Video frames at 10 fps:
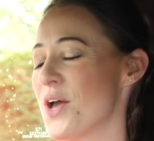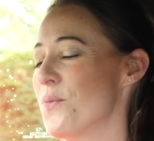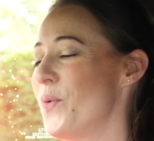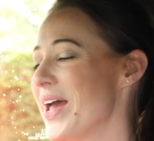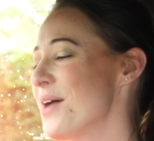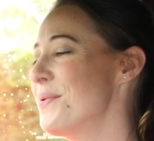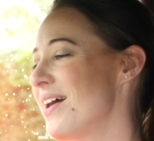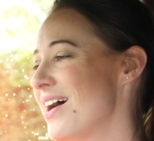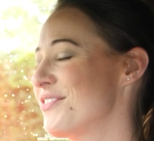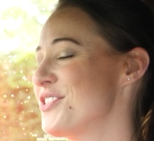Where
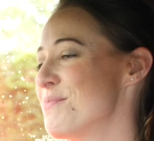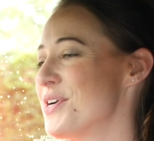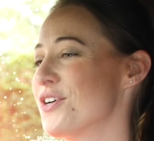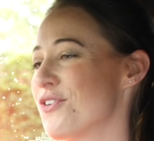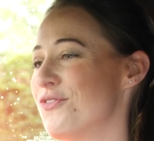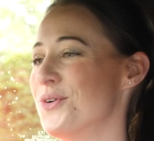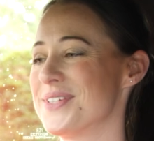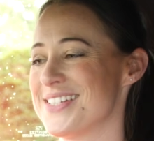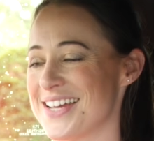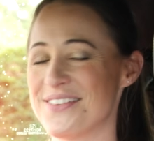we'll have to mark
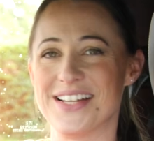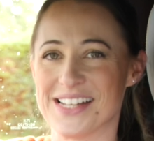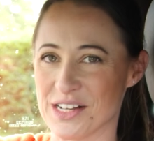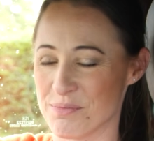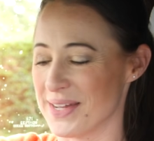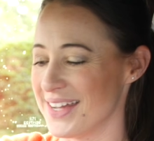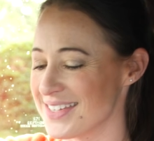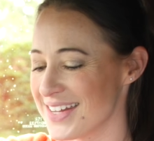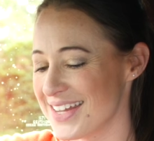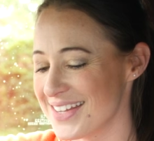Ford down a little
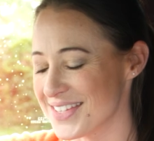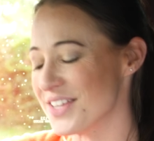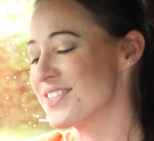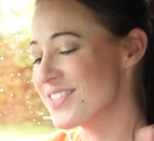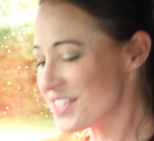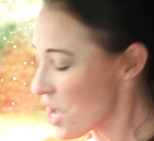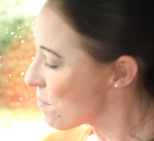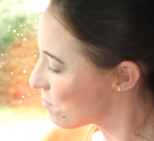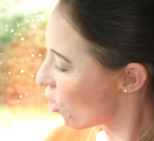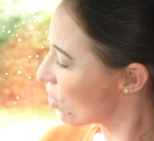bit is
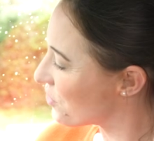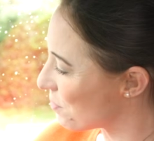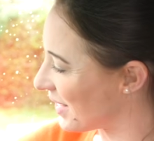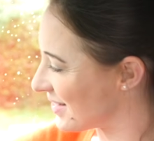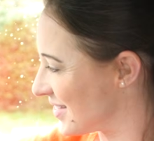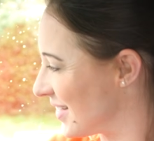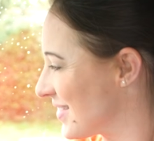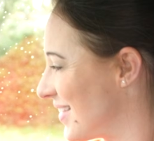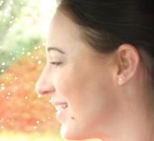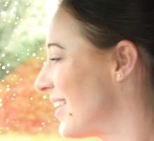some of the
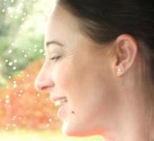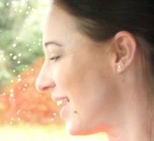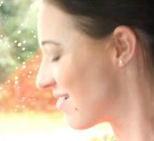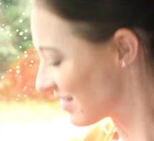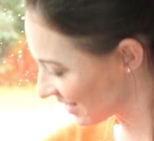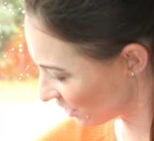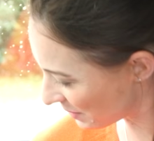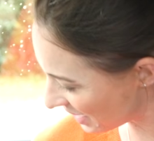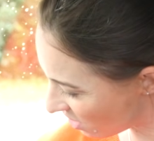plastics in here are a little bit